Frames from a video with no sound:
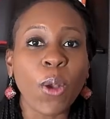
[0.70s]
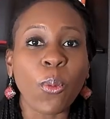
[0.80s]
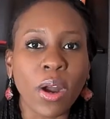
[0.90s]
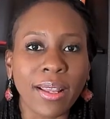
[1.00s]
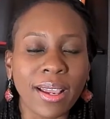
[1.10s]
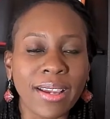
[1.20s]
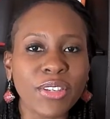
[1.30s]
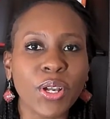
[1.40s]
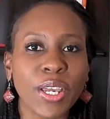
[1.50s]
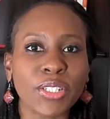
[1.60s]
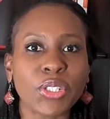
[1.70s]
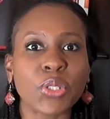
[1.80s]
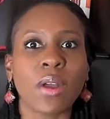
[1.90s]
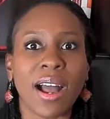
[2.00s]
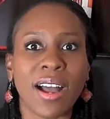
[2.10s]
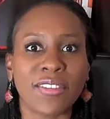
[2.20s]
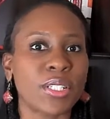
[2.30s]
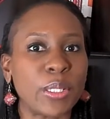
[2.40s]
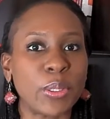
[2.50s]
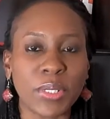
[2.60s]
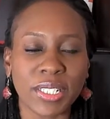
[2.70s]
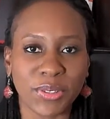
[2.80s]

What are you going to do after your law